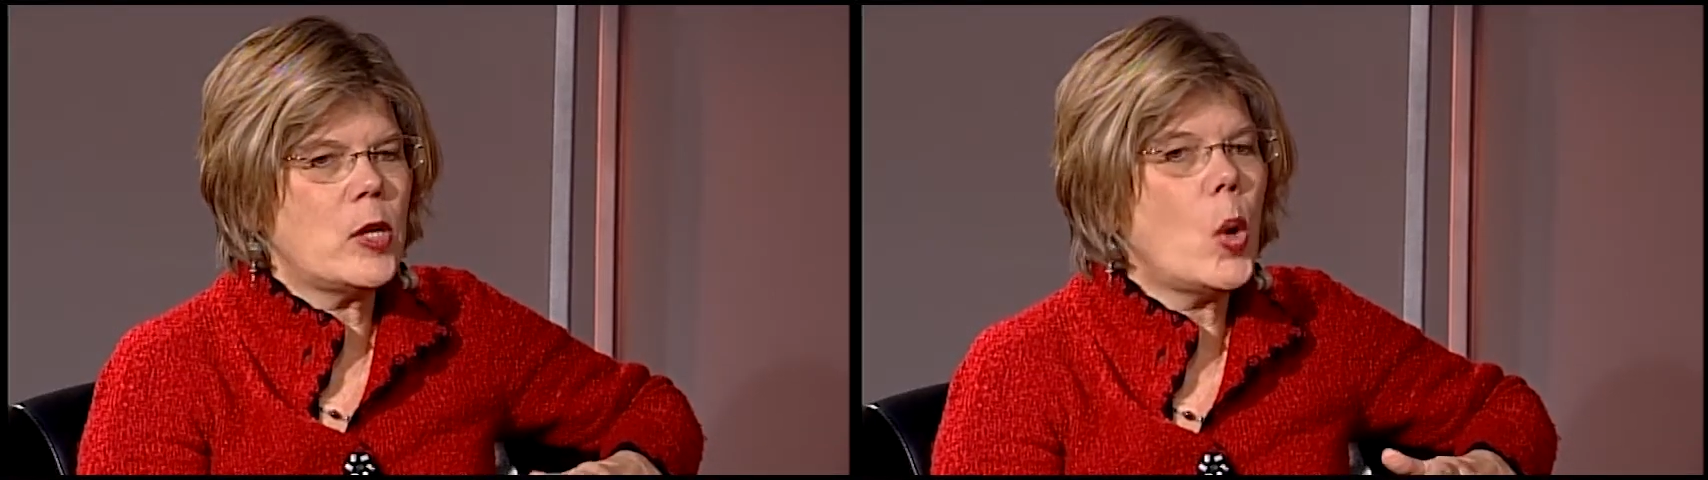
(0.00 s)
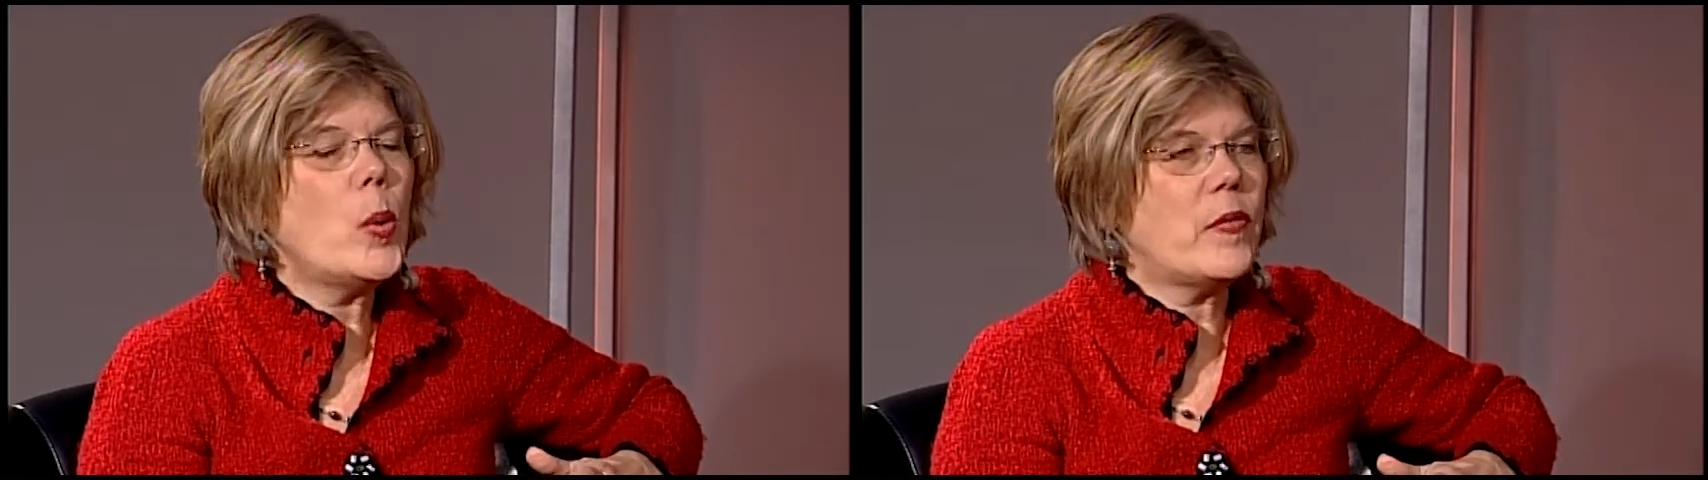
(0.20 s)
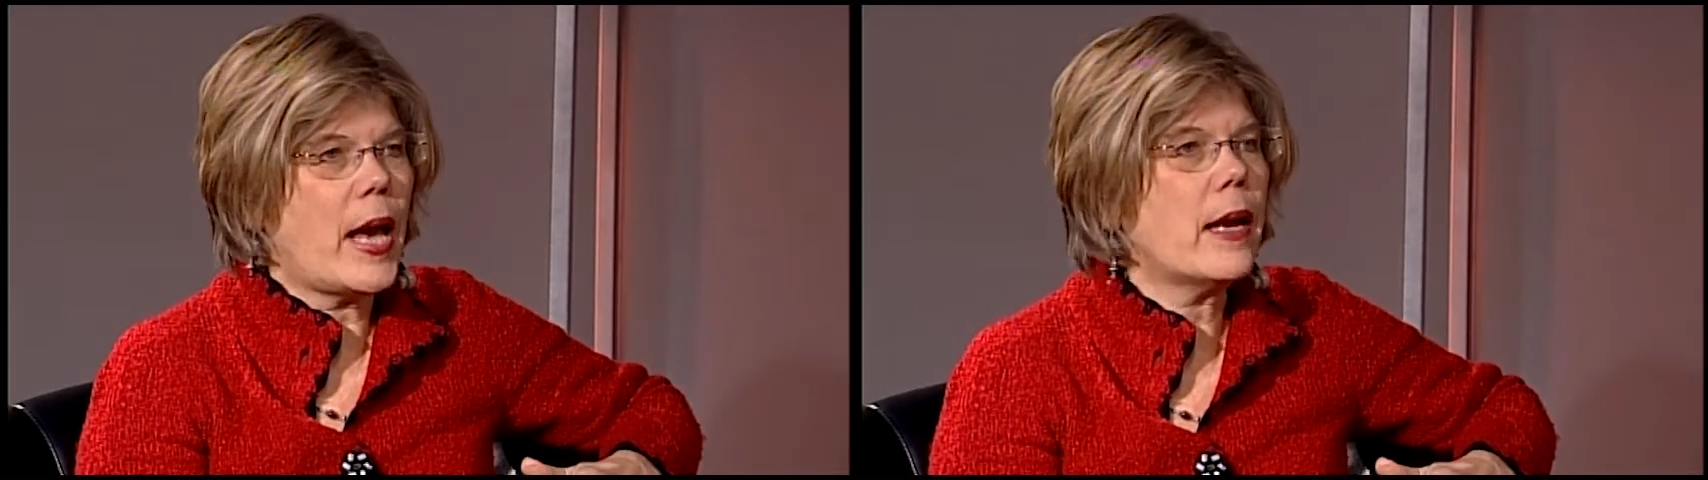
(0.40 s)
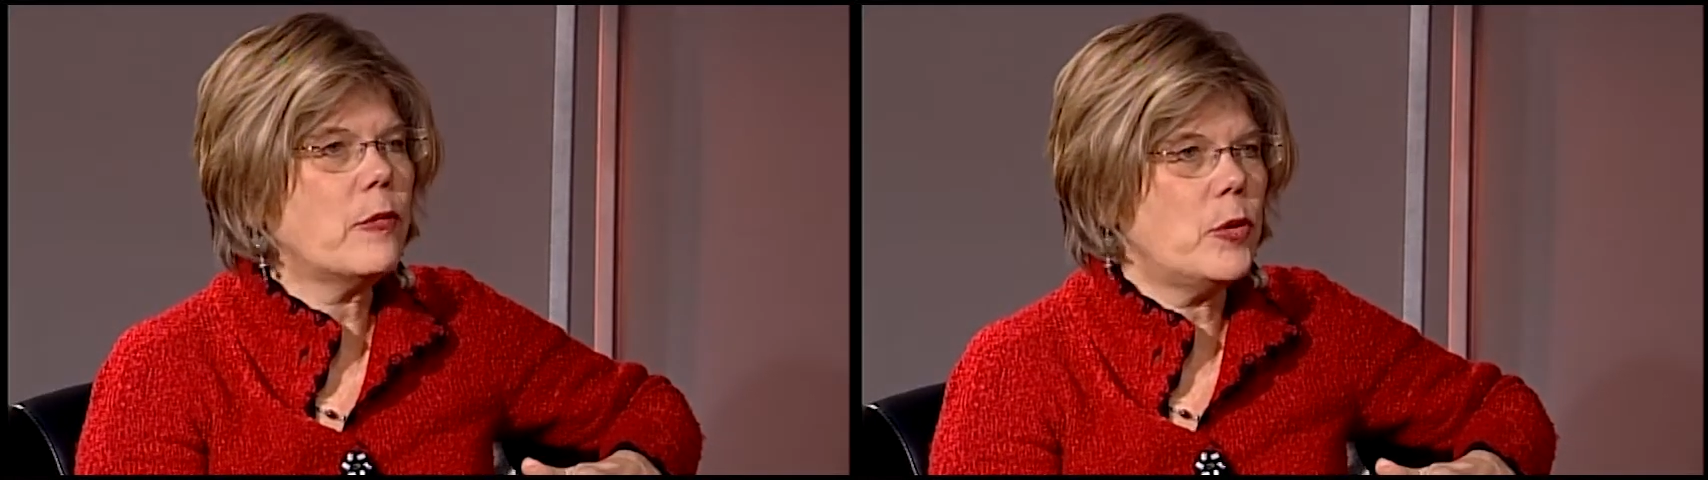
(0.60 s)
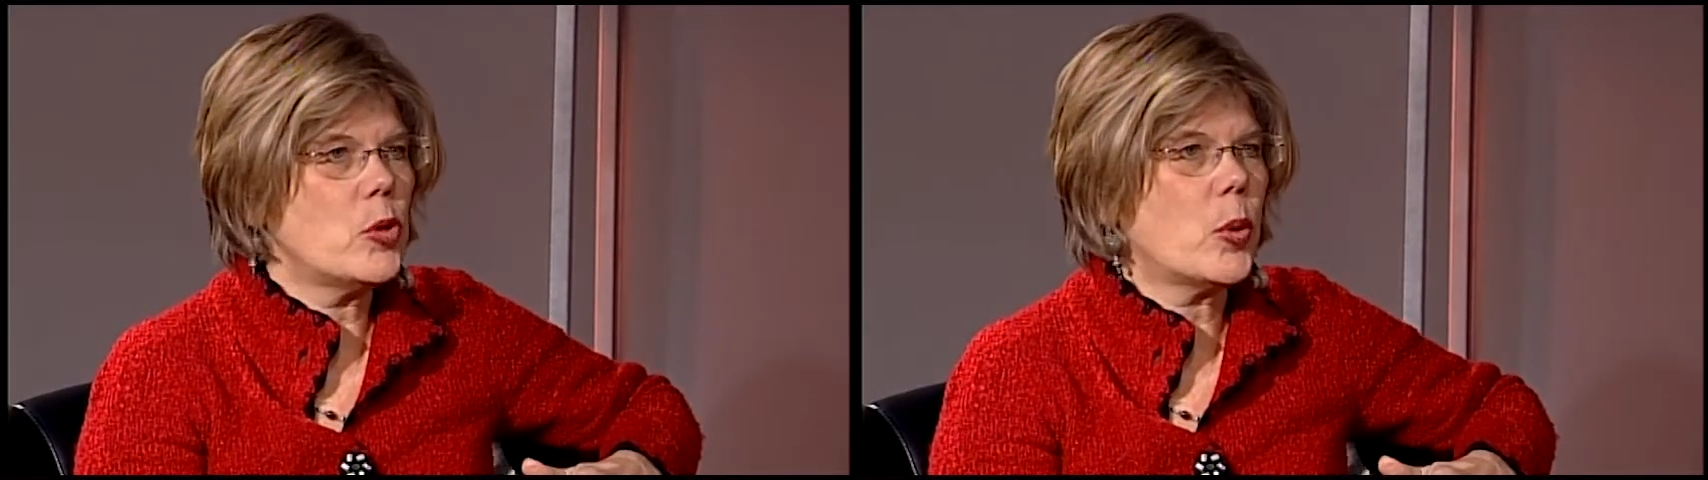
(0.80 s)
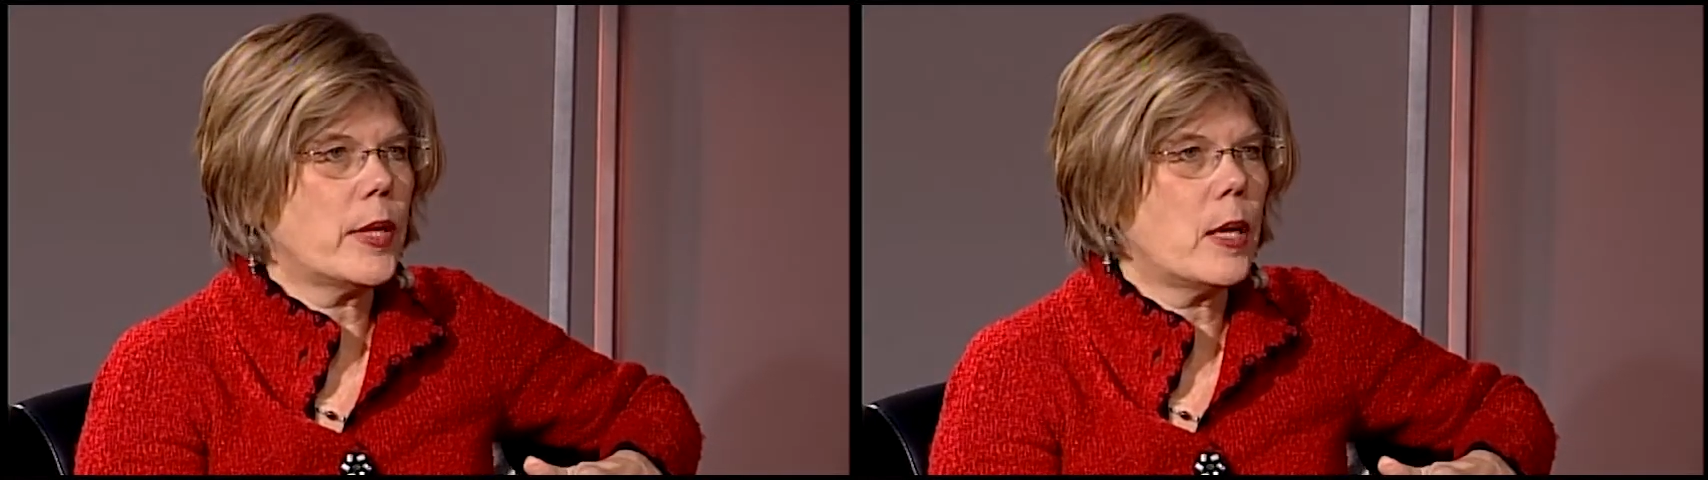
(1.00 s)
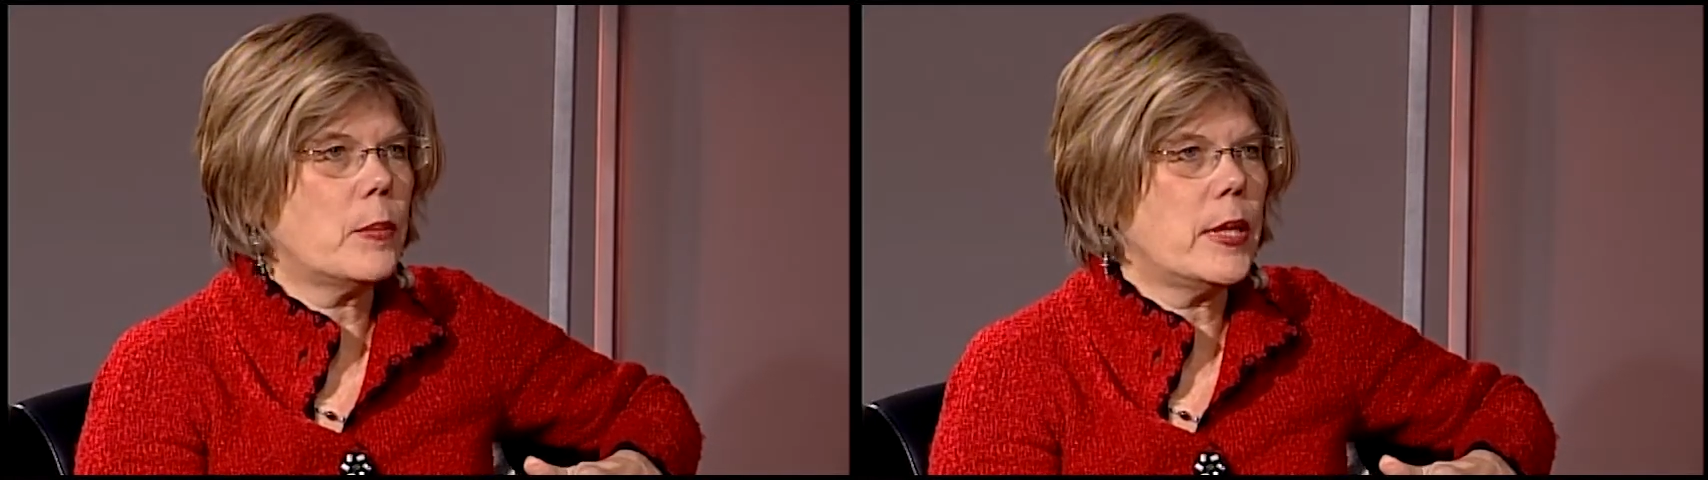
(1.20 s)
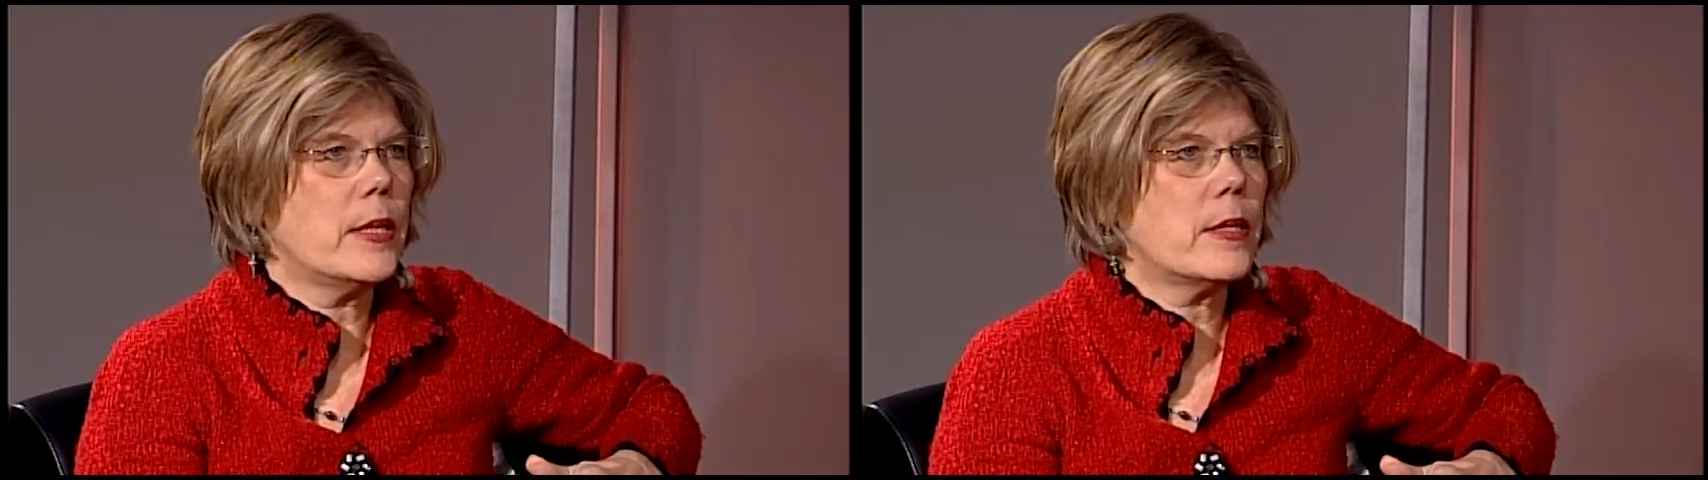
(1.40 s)
know we've had a few toy
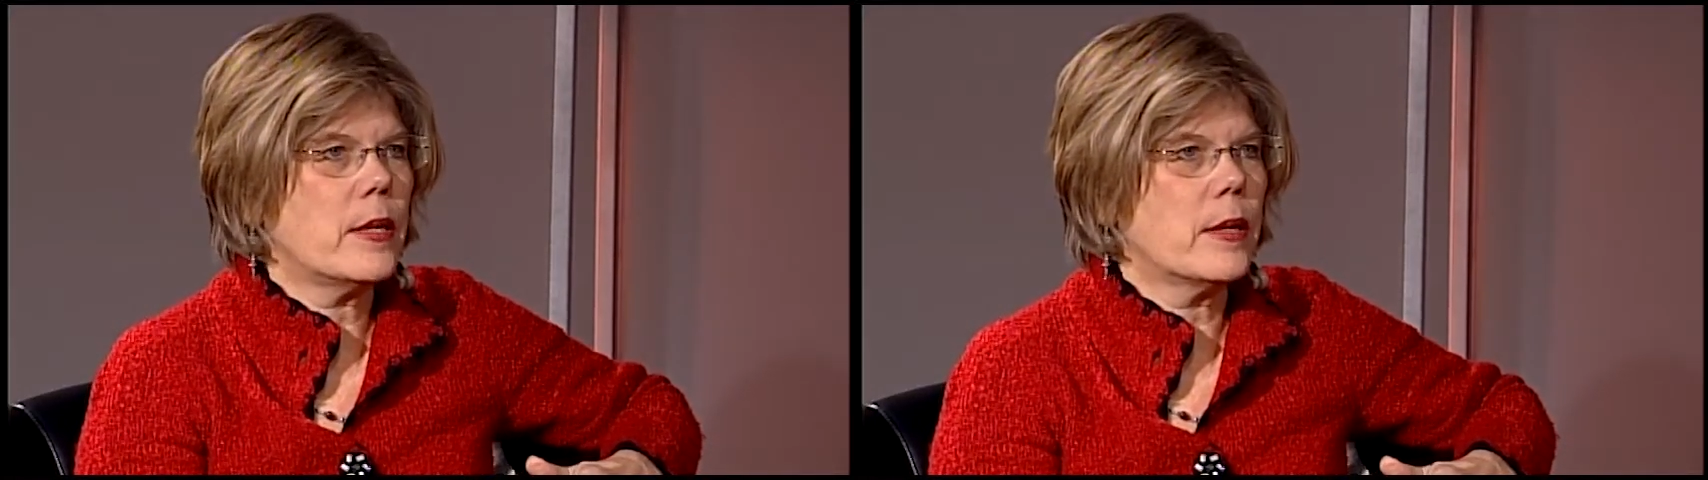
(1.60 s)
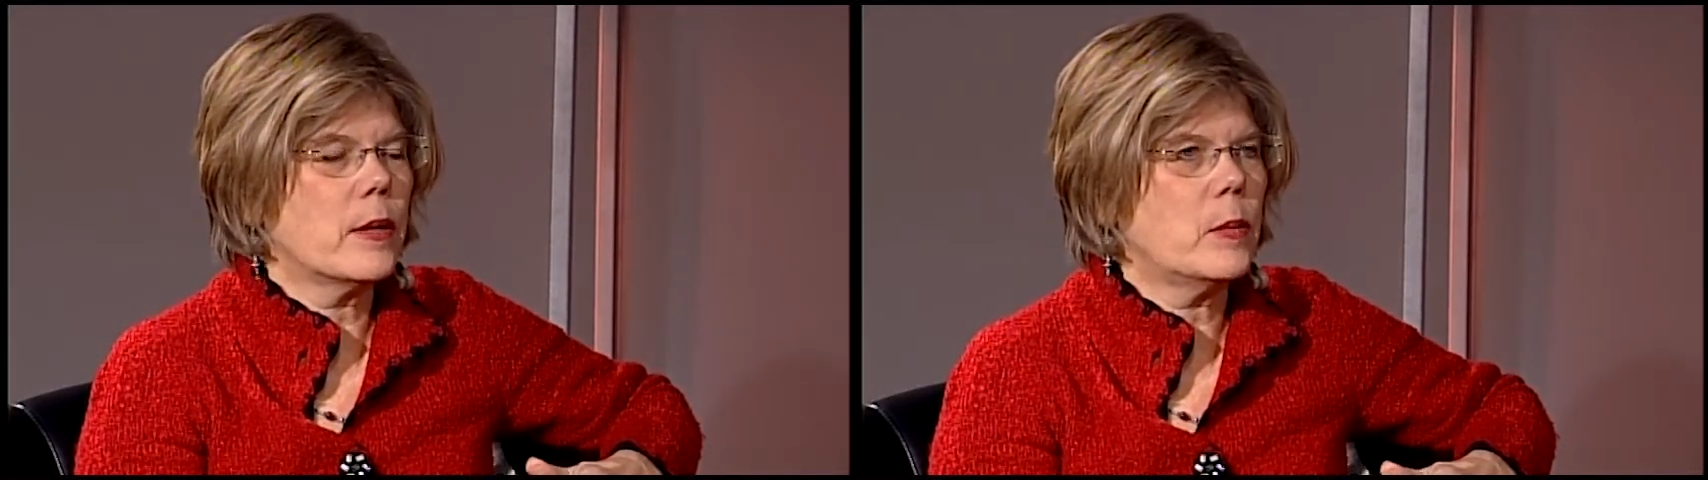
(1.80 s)
companies here.